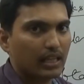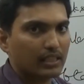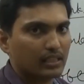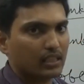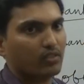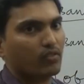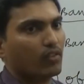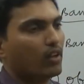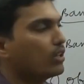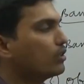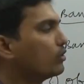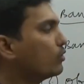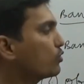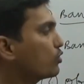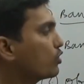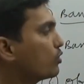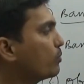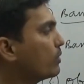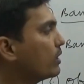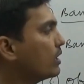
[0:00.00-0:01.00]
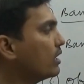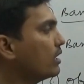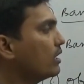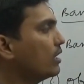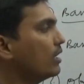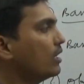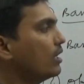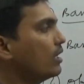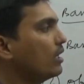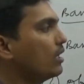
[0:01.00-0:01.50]
asset value should
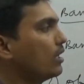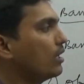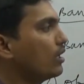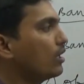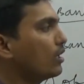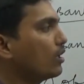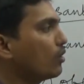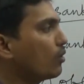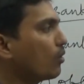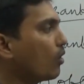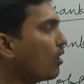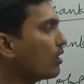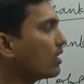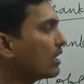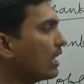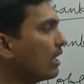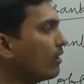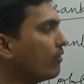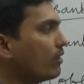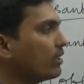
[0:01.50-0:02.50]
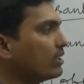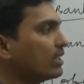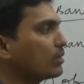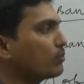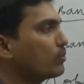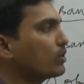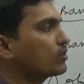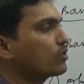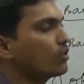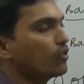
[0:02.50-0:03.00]
be not aware
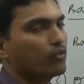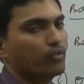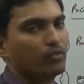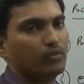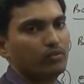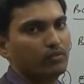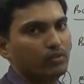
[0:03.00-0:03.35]
that much of